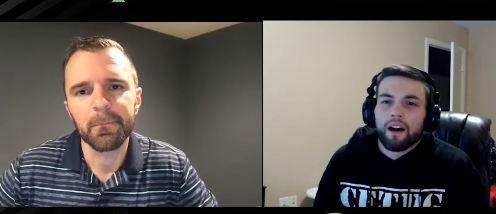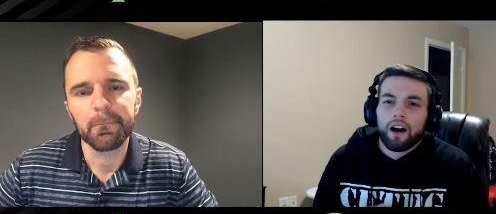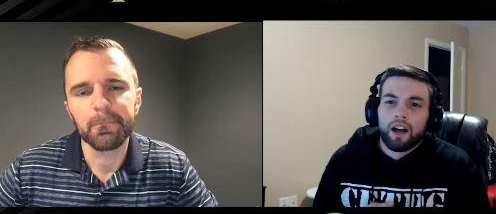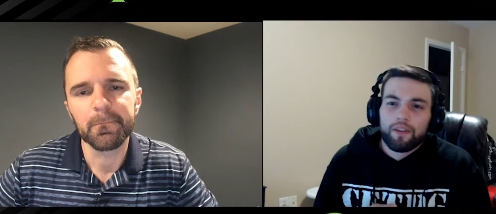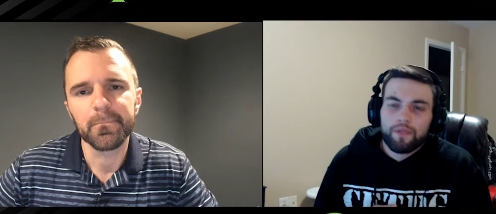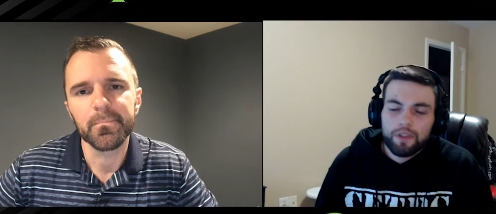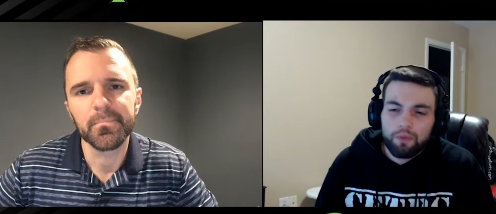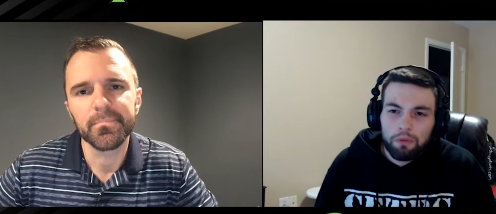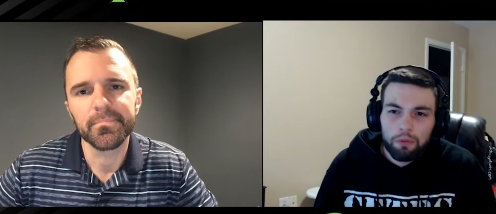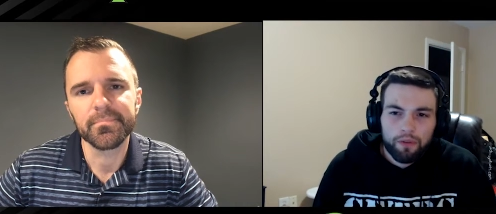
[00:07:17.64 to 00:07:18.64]
Speaker 1: Uh, if
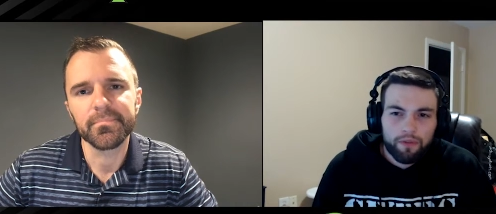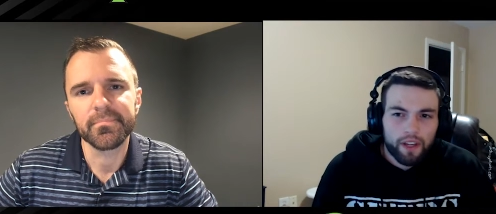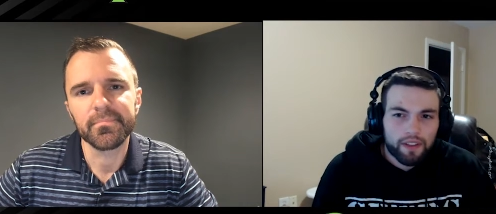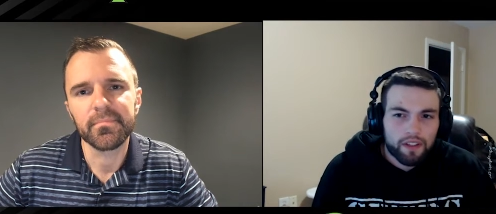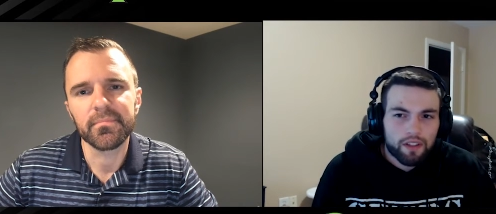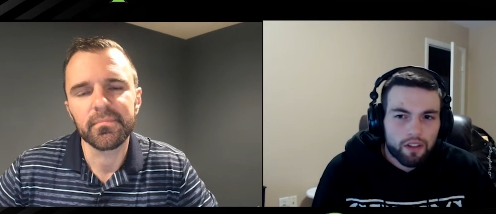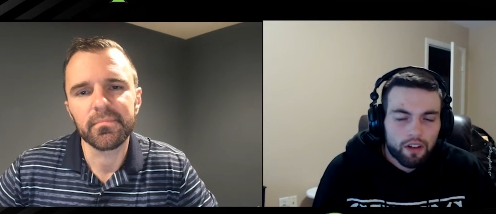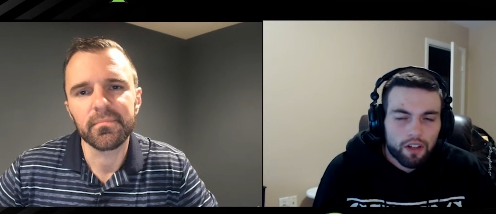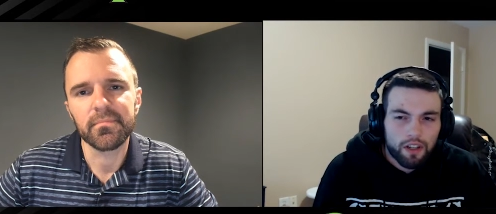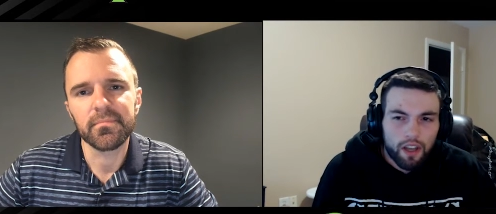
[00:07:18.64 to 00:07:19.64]
it's one more fight this
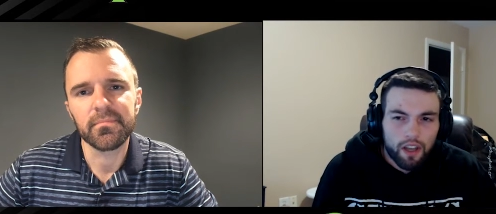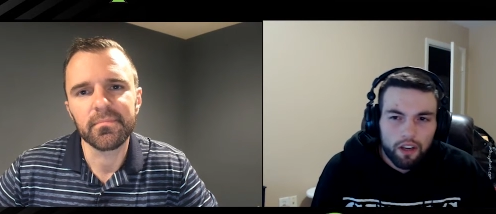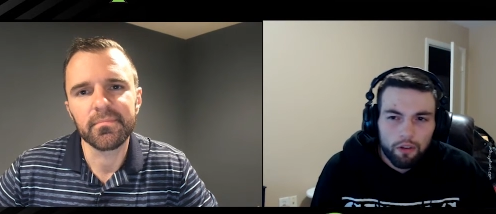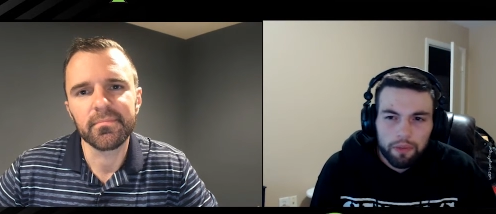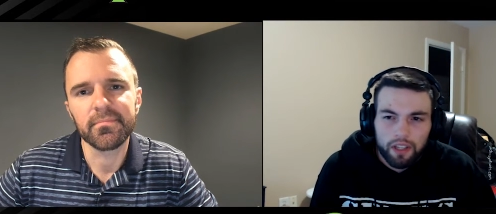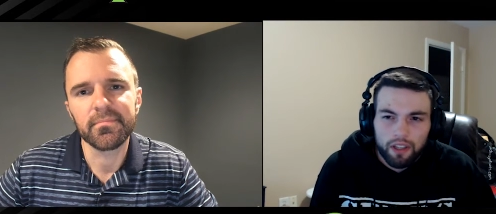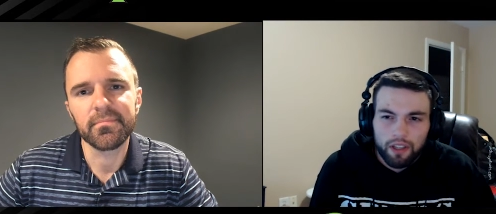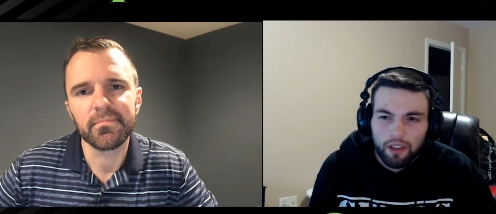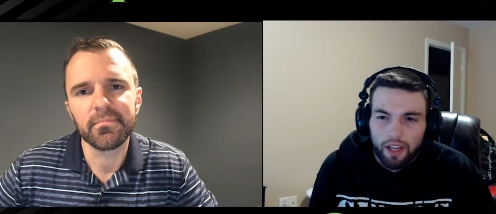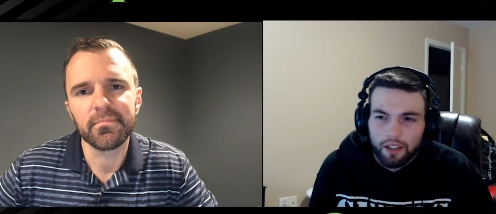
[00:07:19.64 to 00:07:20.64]
year, it'll
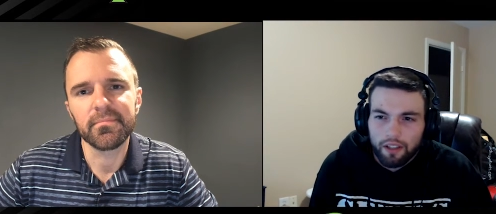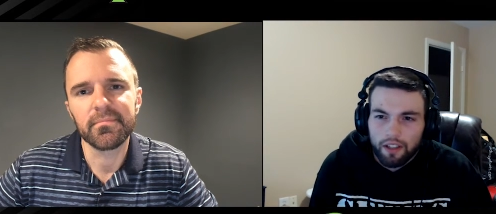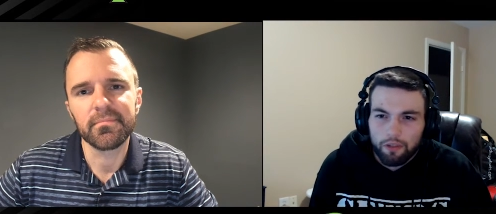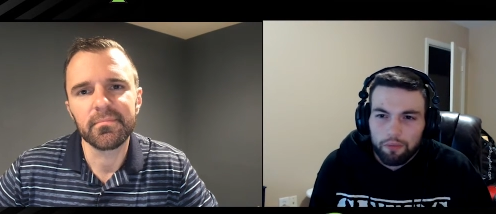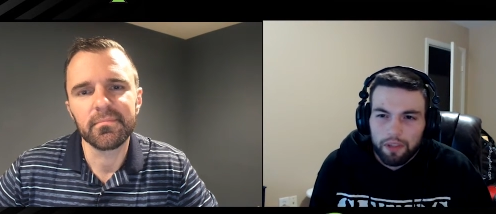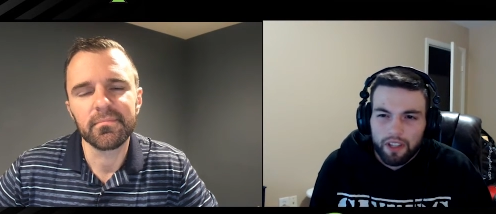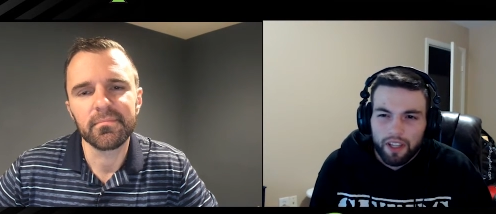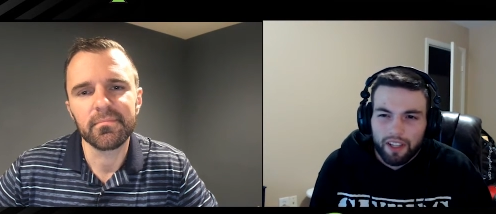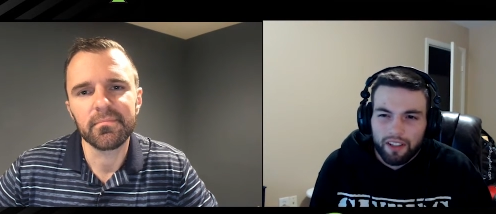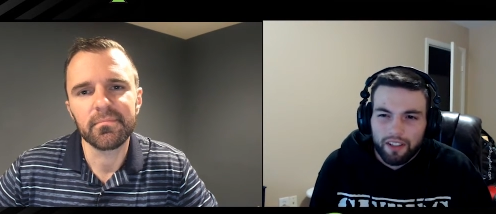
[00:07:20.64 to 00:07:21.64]
be like it'll be
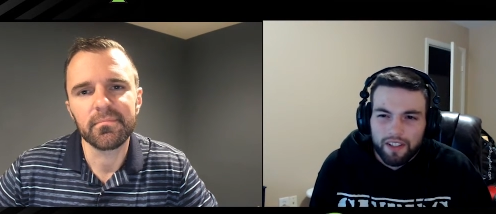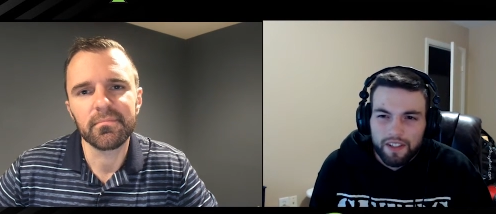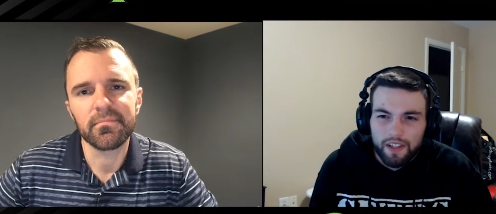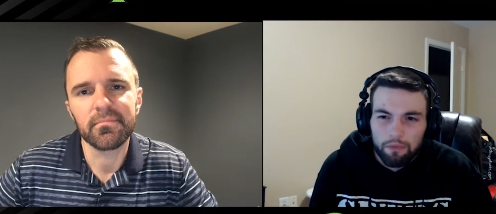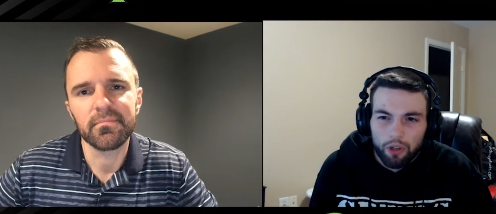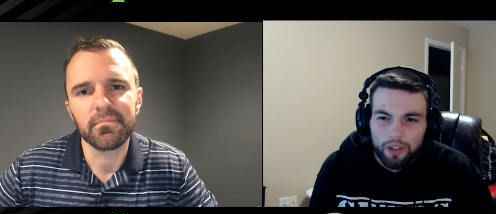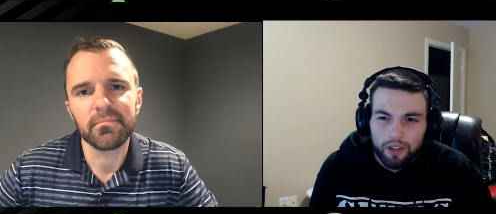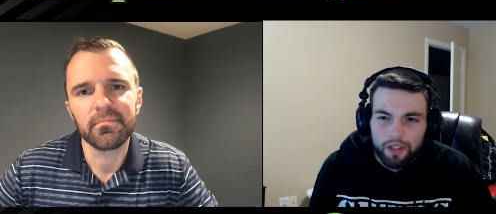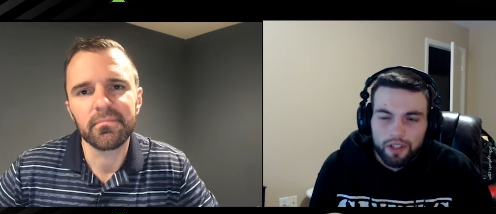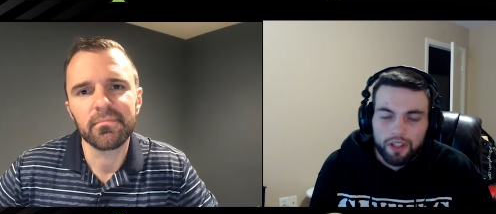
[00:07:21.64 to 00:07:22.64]
like December
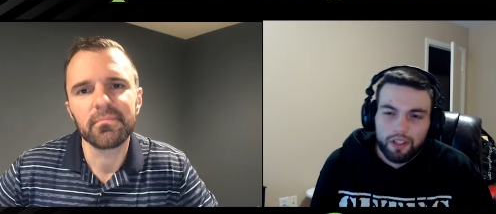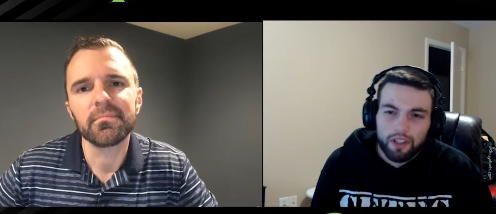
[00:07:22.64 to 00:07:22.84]
ish.